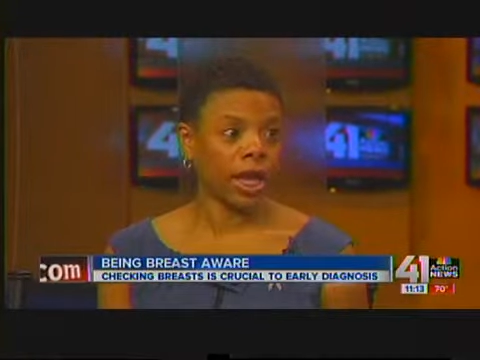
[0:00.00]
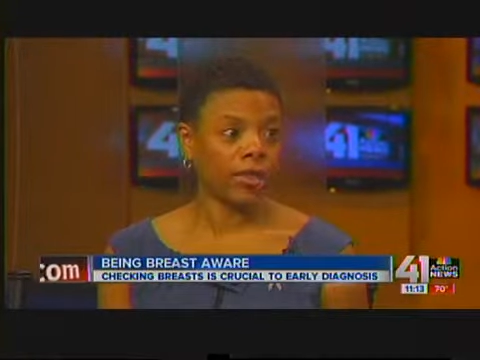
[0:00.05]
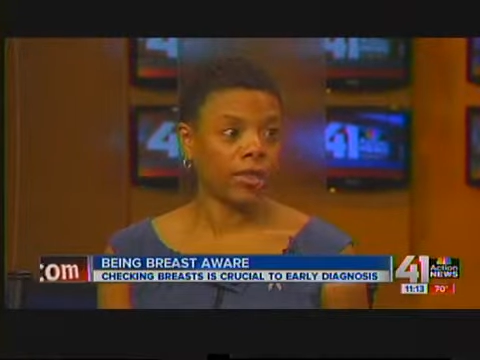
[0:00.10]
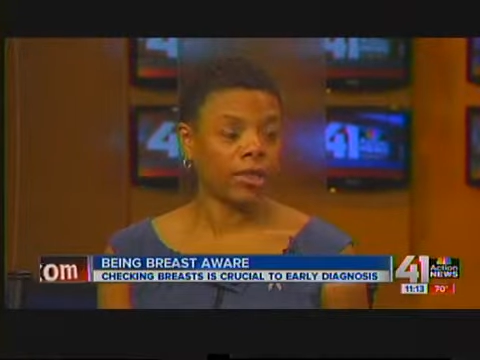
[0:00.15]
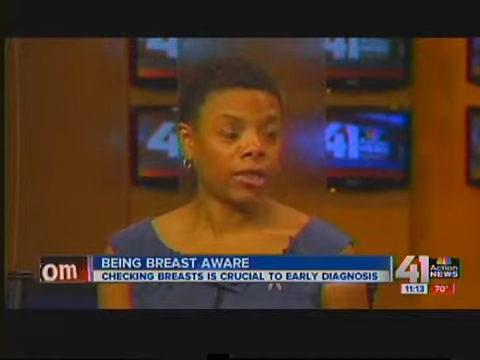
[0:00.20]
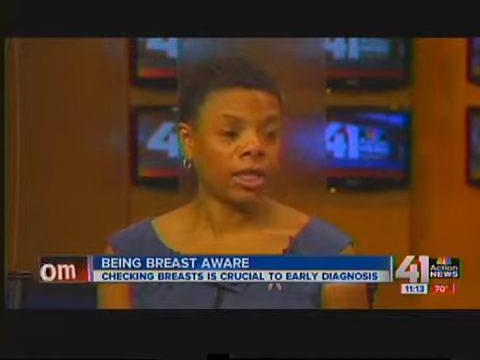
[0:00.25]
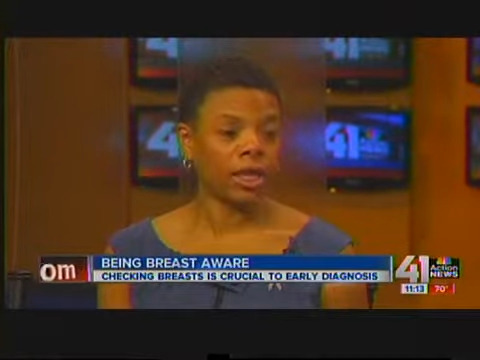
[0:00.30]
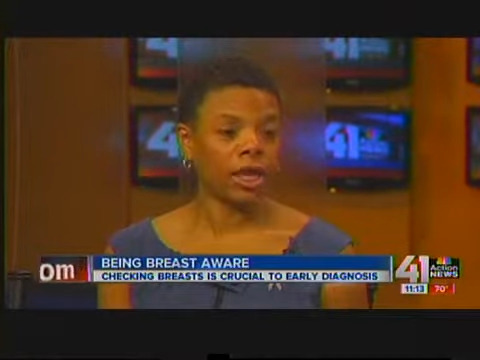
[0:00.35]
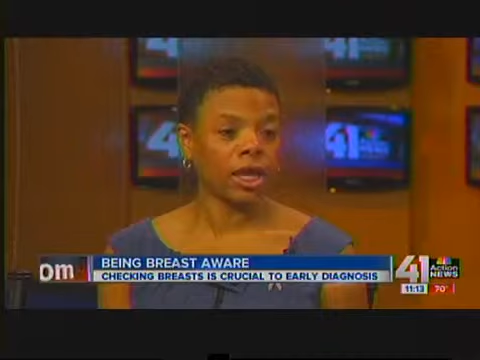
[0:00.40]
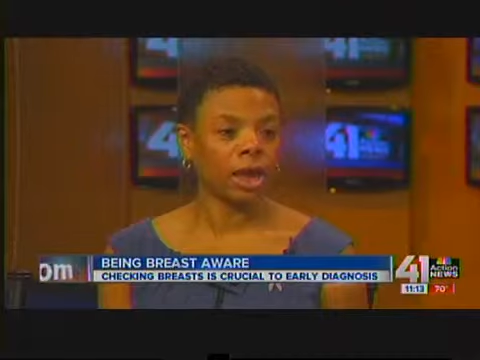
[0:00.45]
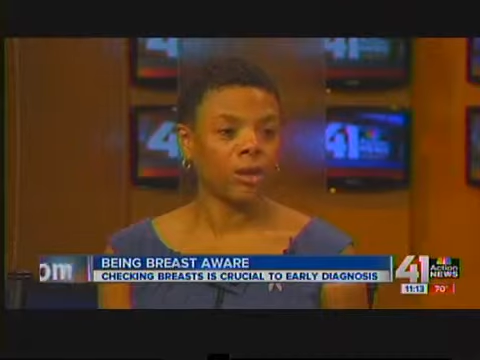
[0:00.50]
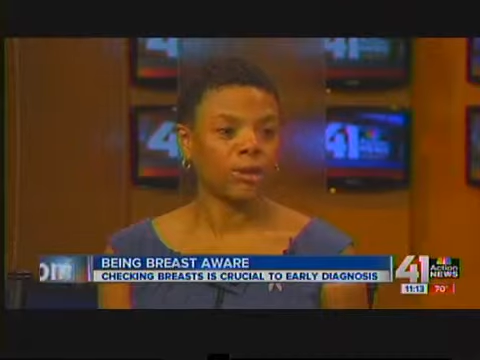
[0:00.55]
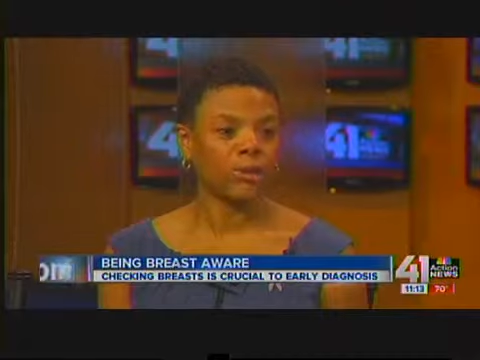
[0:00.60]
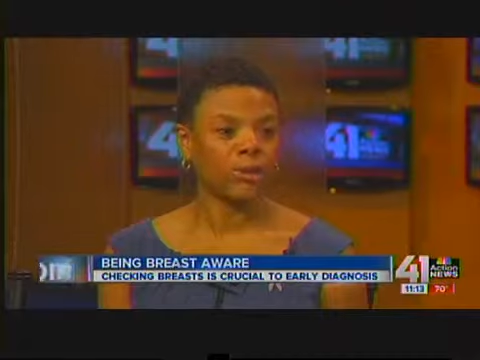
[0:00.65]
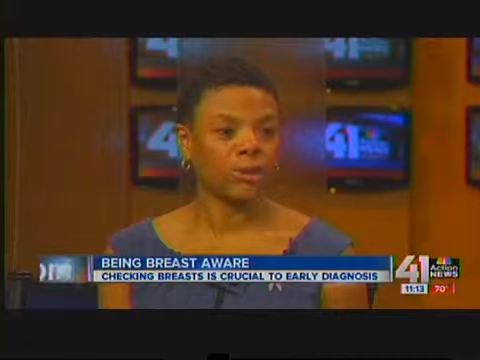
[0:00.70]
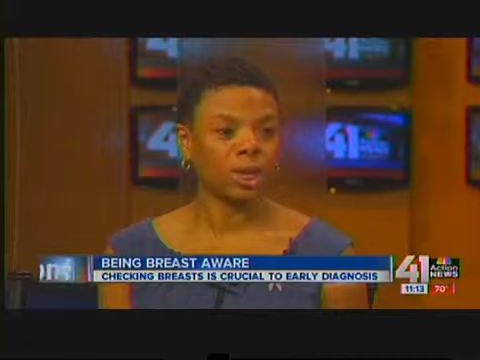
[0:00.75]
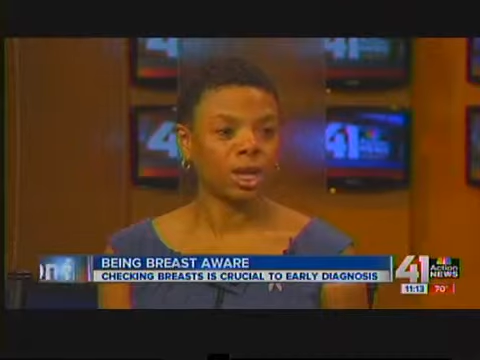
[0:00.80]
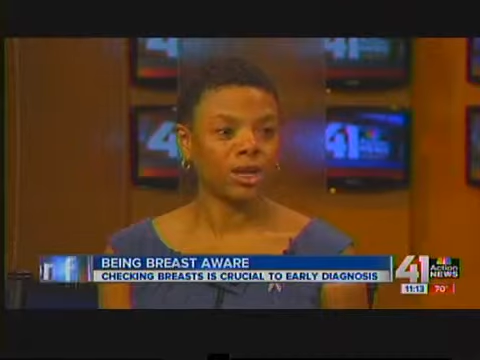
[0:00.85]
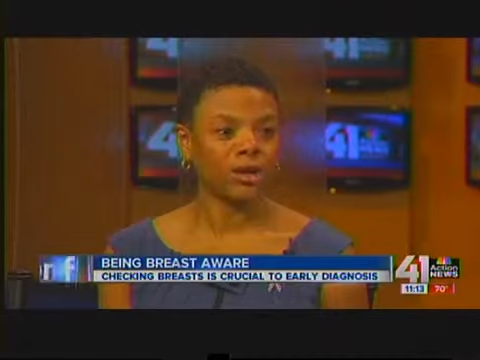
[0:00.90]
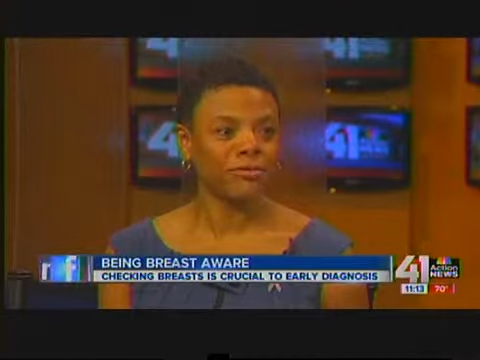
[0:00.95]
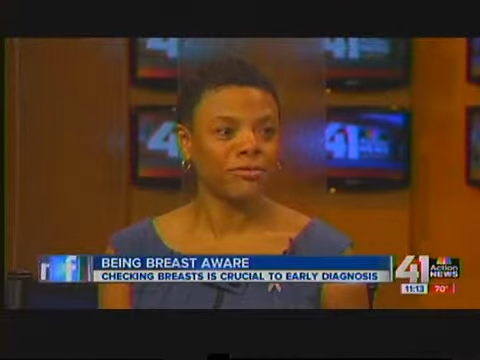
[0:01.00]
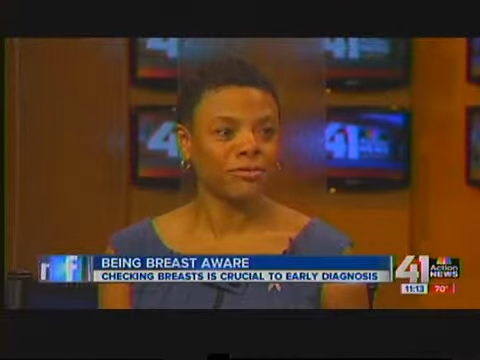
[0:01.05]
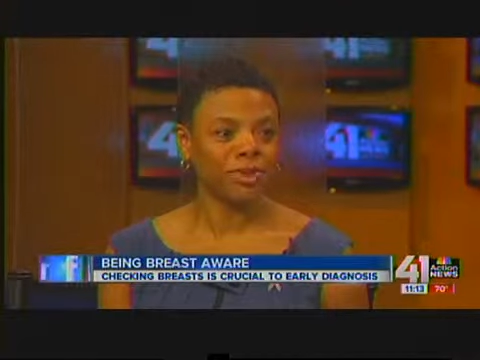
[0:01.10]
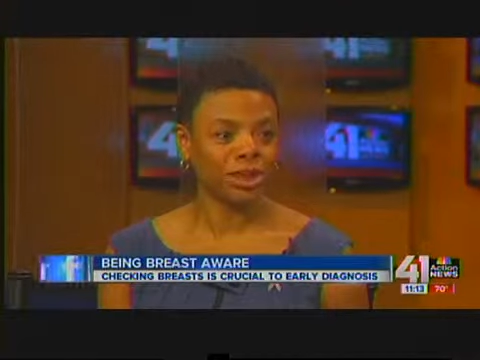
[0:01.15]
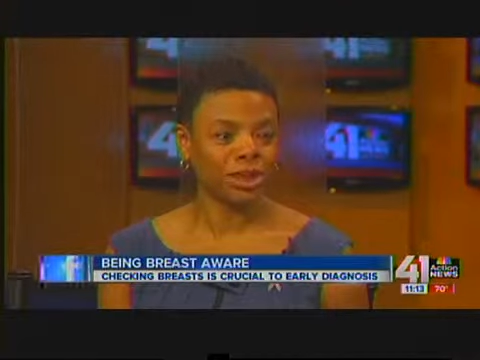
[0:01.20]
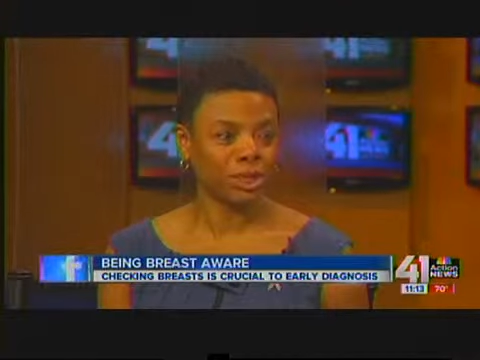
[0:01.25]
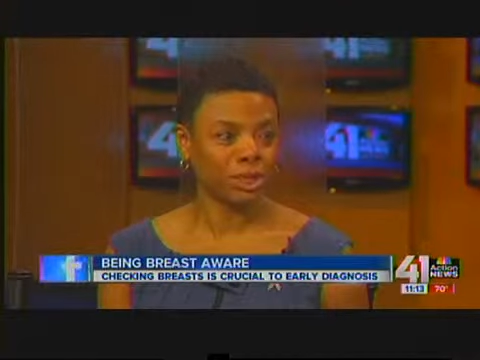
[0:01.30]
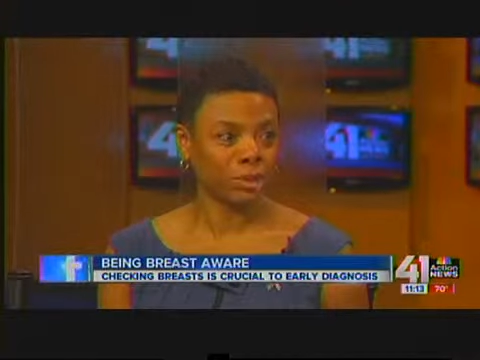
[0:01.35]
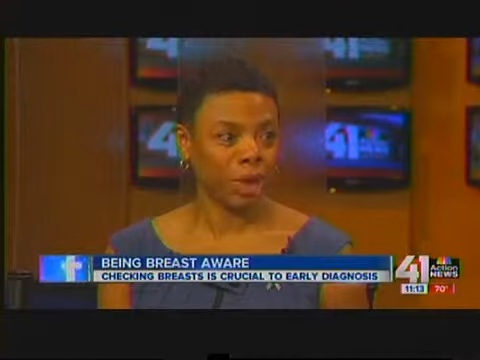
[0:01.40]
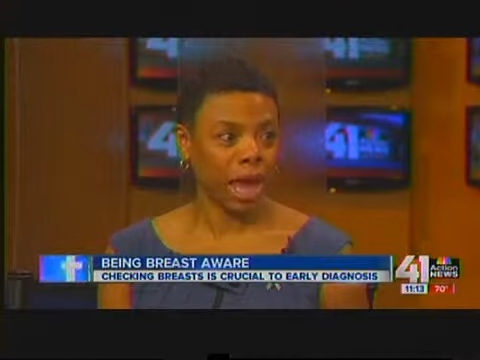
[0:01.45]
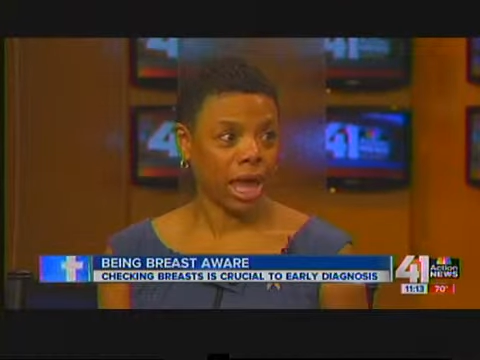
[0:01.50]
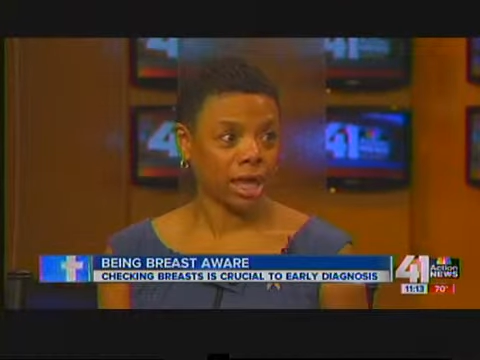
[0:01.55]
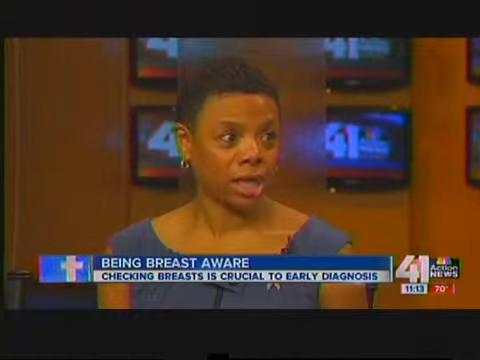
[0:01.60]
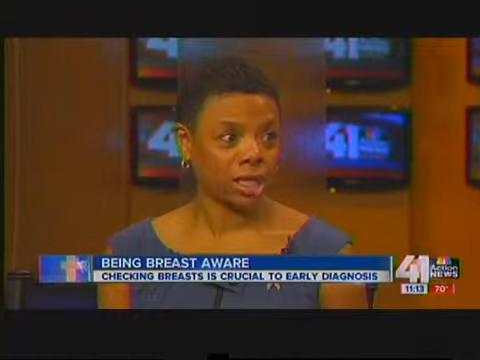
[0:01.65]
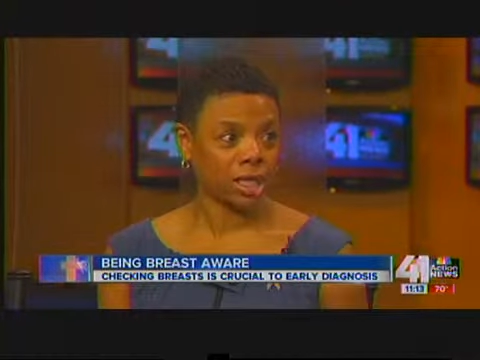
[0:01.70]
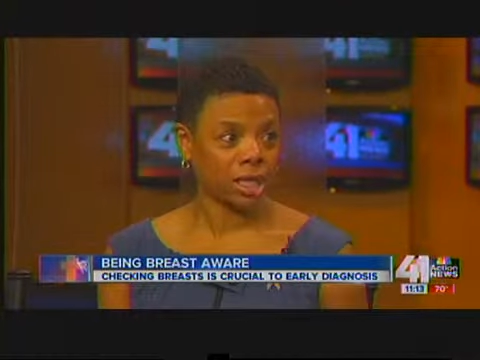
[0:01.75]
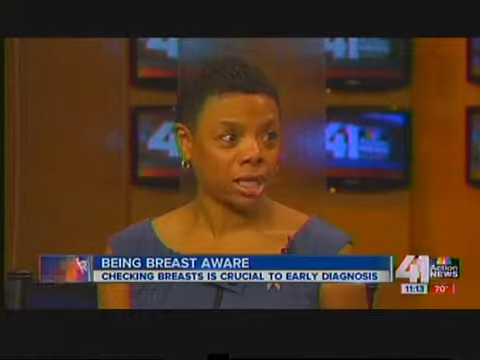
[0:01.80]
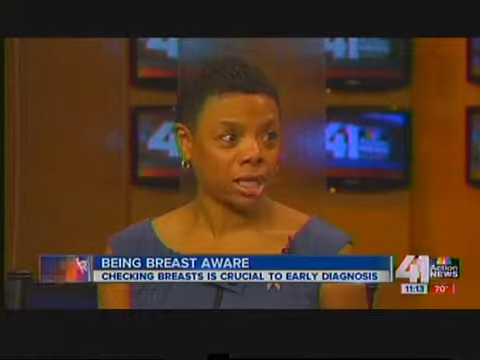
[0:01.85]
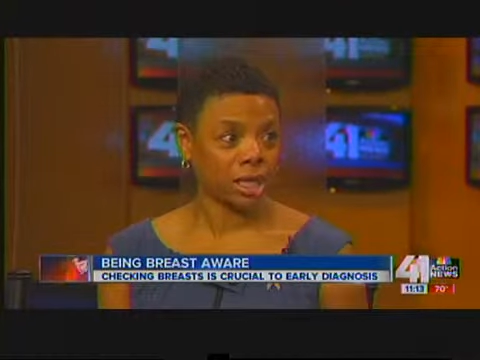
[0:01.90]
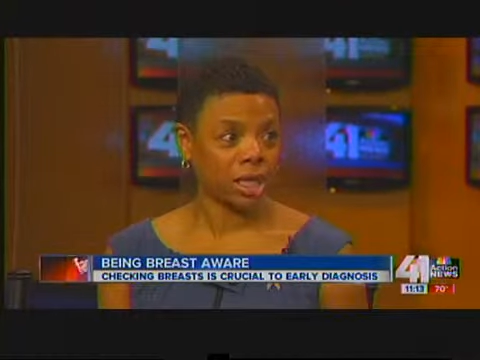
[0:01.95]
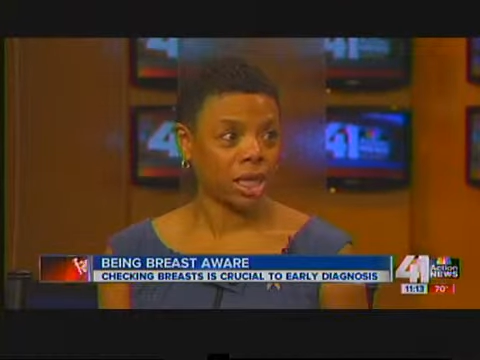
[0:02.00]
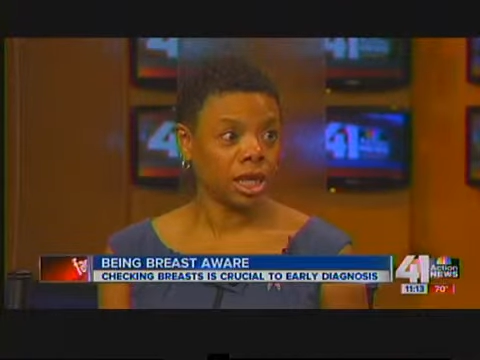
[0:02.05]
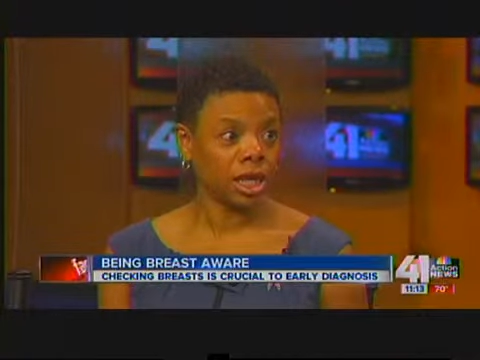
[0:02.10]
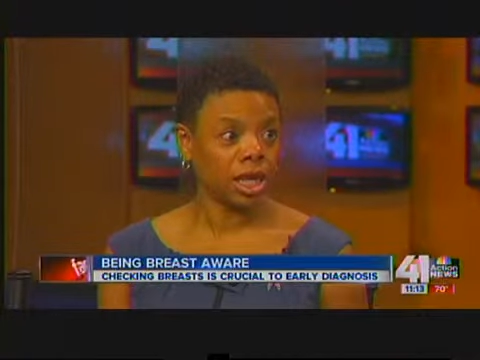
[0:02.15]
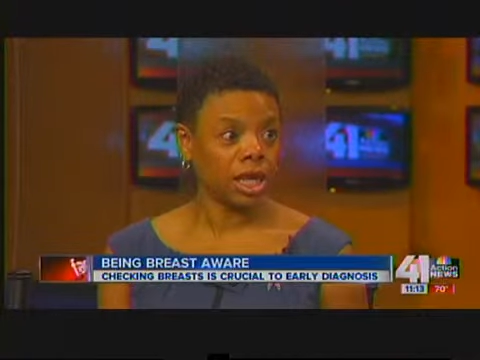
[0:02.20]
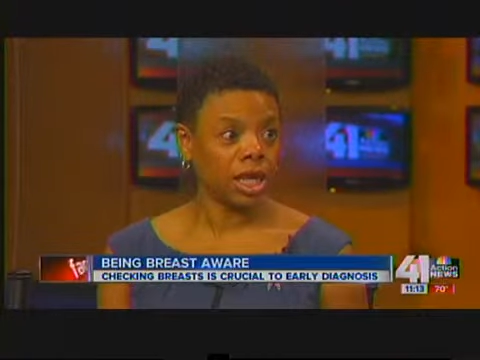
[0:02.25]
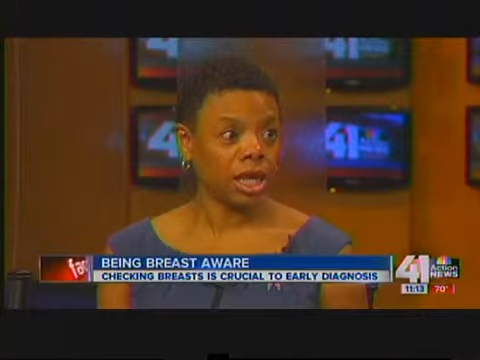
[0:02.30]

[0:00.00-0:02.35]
And then I was reading a fitness magazine